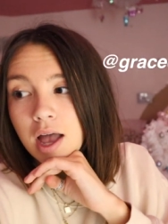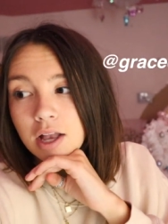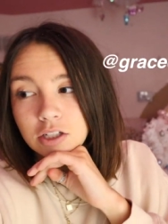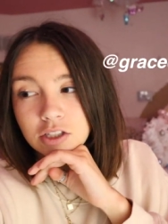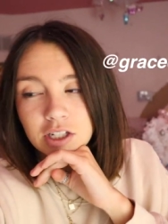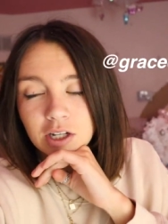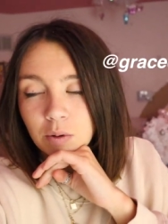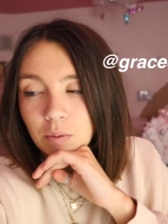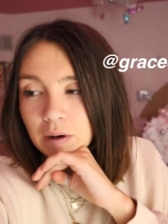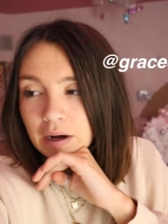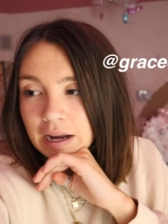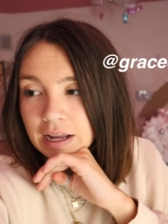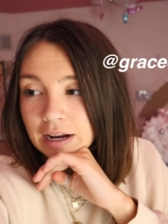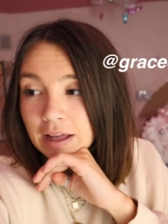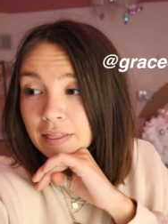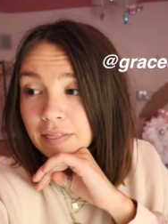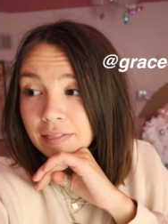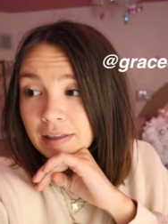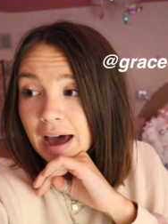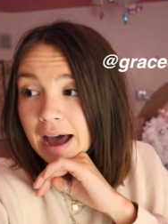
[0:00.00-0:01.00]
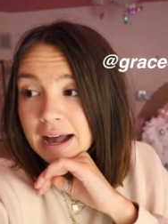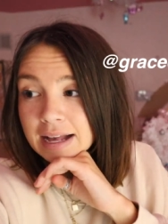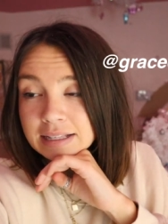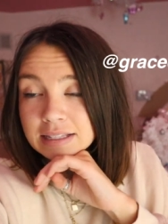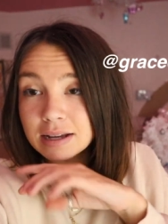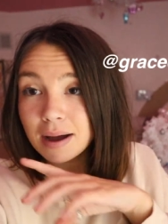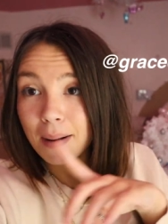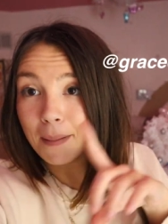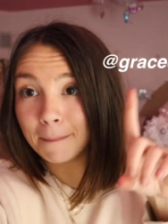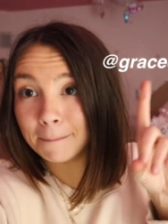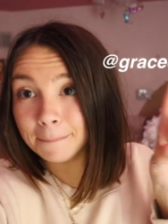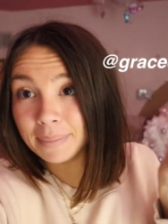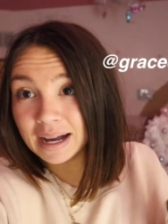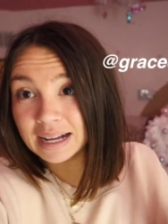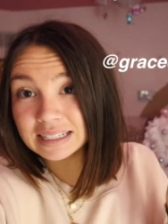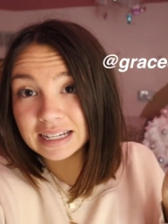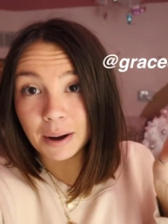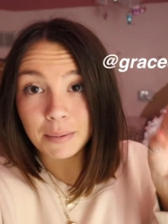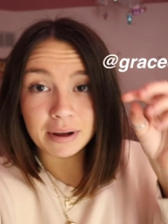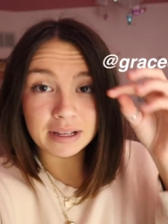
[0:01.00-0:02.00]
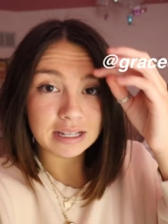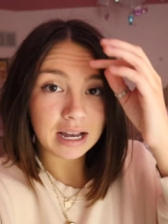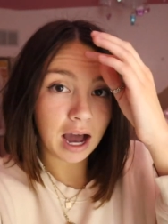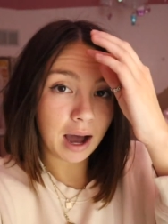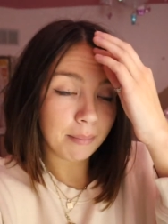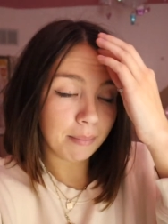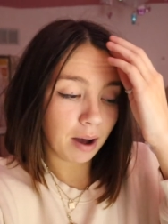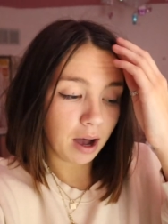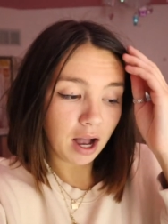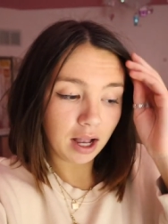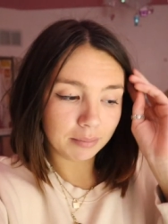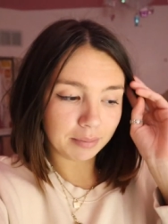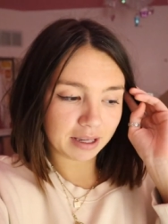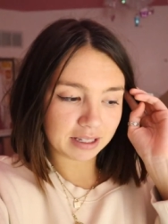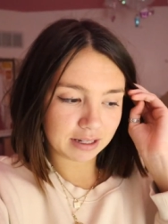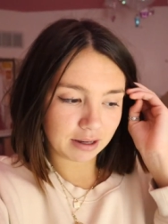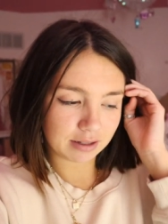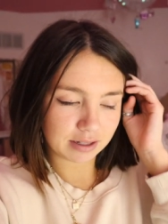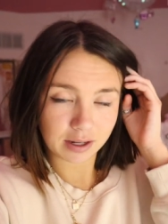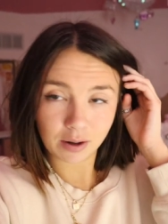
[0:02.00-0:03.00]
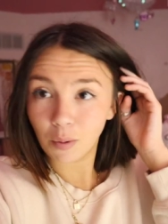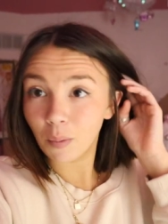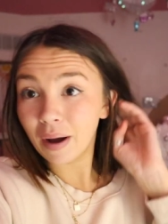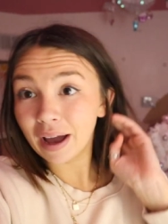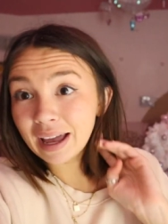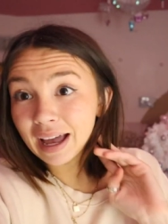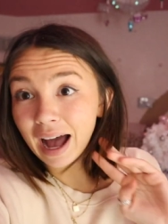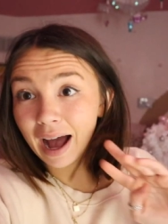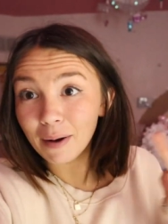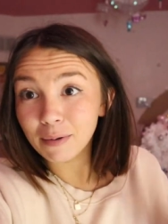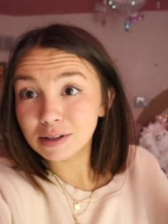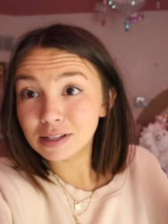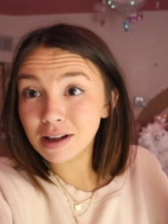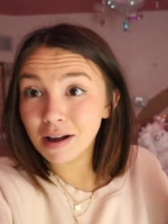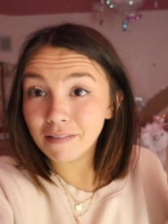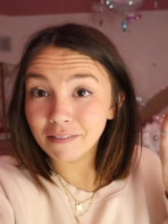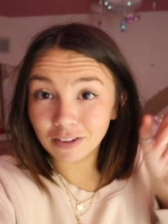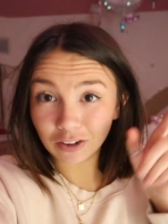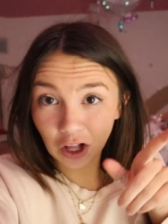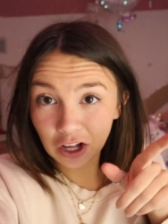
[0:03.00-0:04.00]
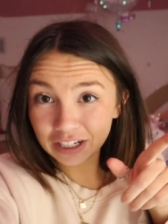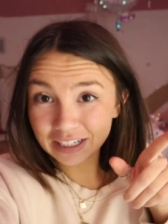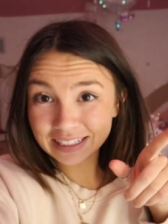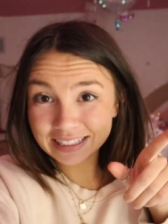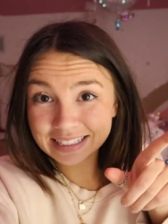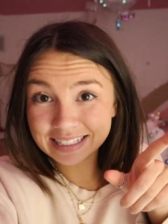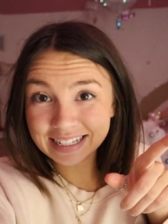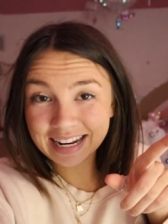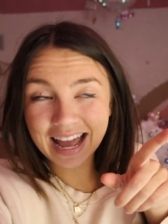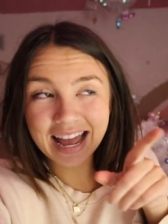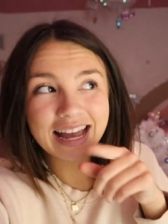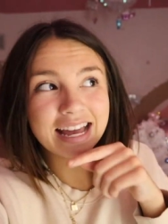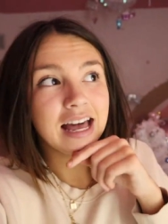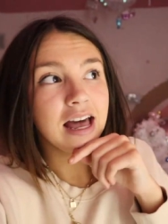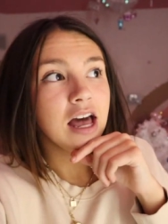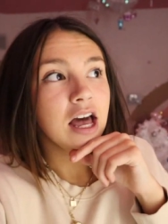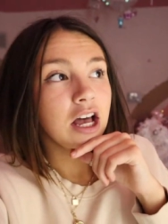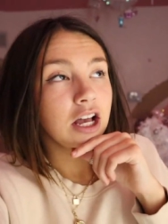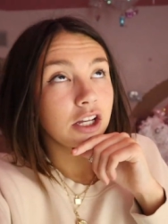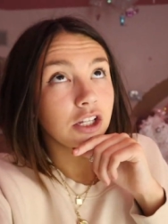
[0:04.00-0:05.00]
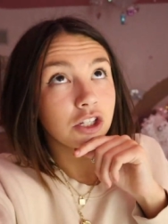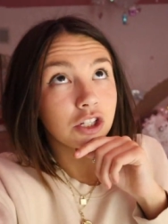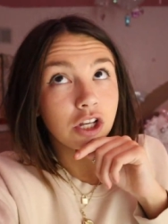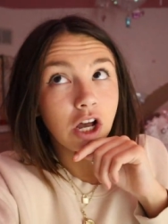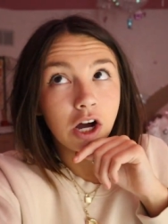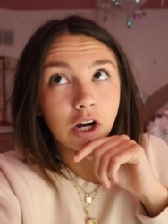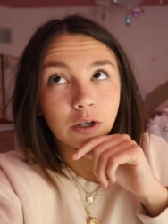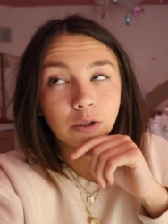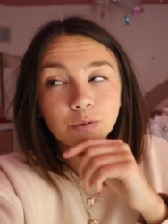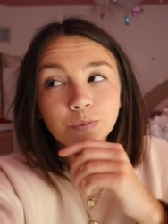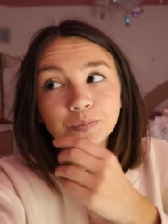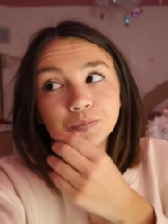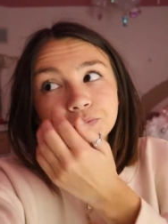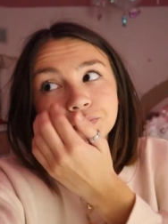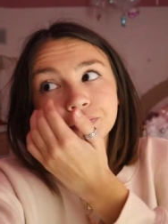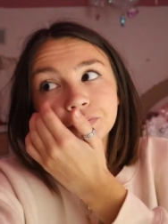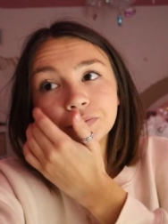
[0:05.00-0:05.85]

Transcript: Just like working on that. But I wanted to hop on because I was like, wait, I was vlogging today. So